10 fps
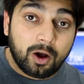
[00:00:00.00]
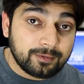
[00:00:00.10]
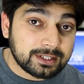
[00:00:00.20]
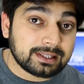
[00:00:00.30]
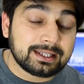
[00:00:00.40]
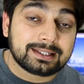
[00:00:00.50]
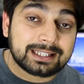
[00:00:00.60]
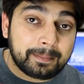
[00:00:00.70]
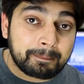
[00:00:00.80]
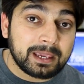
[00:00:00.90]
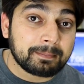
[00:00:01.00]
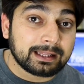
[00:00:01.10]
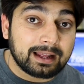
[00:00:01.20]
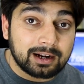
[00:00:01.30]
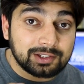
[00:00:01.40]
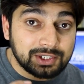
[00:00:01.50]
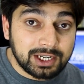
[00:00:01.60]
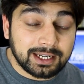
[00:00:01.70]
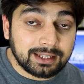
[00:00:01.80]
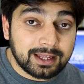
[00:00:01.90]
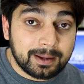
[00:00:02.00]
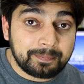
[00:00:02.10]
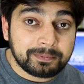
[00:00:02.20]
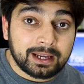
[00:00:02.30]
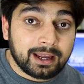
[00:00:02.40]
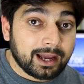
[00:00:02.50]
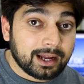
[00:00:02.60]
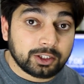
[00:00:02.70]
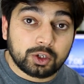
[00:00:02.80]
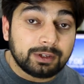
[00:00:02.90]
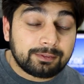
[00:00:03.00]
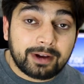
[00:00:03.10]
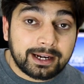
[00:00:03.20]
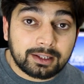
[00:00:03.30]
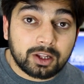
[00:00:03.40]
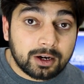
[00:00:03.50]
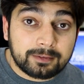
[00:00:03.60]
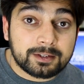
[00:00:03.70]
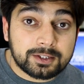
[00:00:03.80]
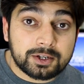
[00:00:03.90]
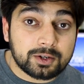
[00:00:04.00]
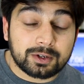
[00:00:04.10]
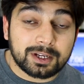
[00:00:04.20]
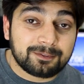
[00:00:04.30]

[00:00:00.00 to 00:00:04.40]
Obviously, some people are cheating them and you will find a lot of institute.